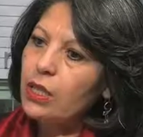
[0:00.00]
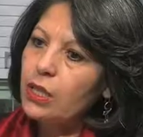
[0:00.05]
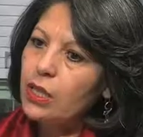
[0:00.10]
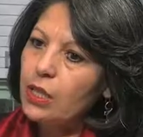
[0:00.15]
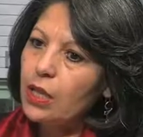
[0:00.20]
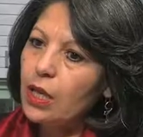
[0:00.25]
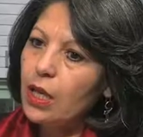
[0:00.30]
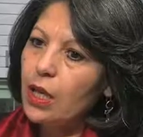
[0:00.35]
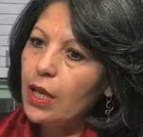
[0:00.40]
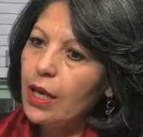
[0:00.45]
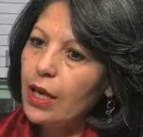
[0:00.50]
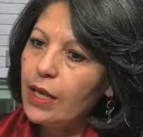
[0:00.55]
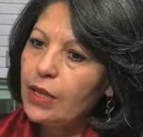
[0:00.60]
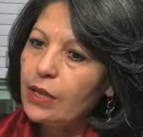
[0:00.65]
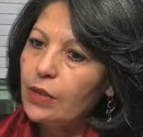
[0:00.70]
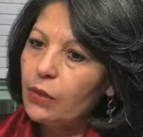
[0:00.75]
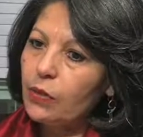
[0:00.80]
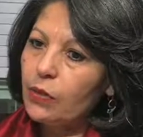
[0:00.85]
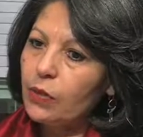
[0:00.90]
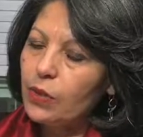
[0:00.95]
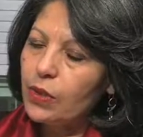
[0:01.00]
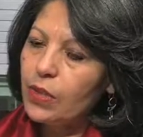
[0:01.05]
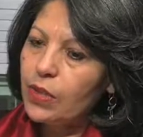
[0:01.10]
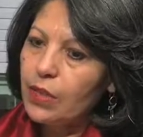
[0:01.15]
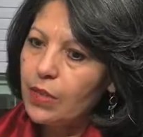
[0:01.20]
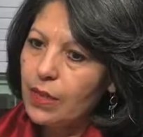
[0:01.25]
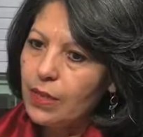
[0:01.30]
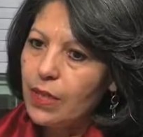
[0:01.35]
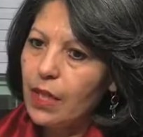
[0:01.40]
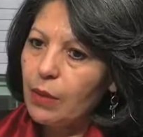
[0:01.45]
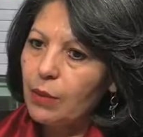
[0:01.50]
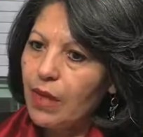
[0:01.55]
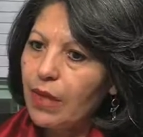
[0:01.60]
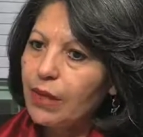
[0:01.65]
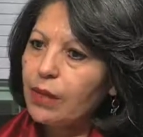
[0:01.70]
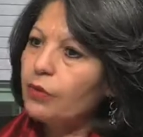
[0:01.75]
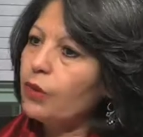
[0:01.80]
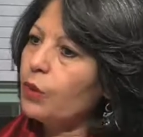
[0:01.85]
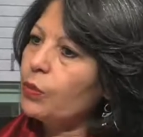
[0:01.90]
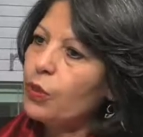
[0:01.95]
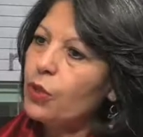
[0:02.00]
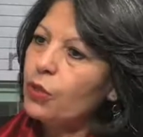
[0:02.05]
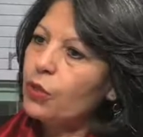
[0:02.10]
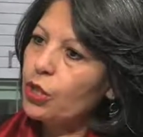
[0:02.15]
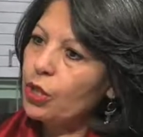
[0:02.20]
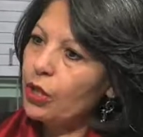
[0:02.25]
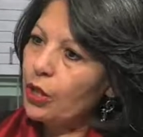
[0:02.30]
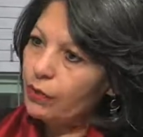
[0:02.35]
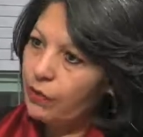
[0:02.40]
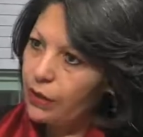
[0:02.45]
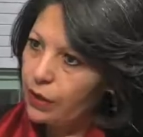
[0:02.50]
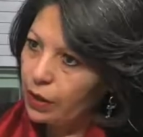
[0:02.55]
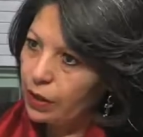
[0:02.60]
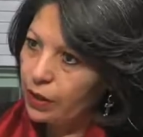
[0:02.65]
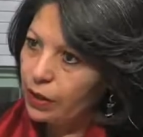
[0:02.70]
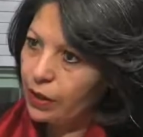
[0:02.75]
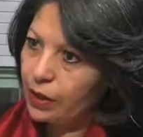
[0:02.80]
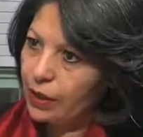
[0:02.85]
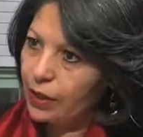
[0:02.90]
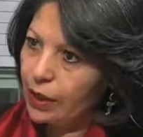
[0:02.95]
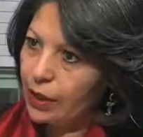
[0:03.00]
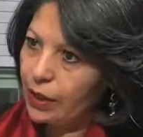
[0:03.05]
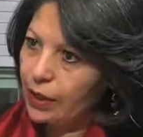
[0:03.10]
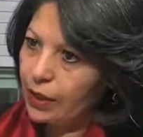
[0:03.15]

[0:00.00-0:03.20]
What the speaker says: is it's the same kind of approach that